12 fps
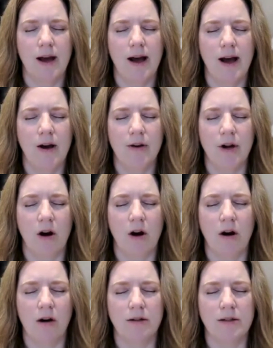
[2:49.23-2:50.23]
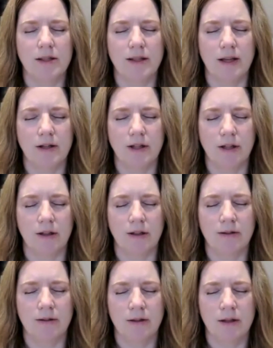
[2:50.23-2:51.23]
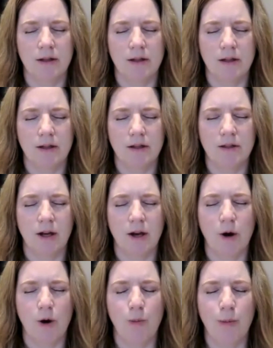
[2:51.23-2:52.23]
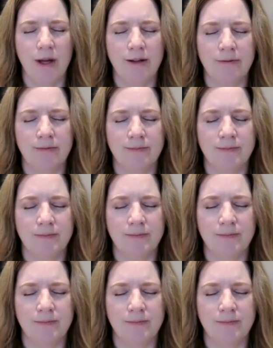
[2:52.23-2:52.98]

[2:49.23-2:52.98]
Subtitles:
Allow your heart center to open.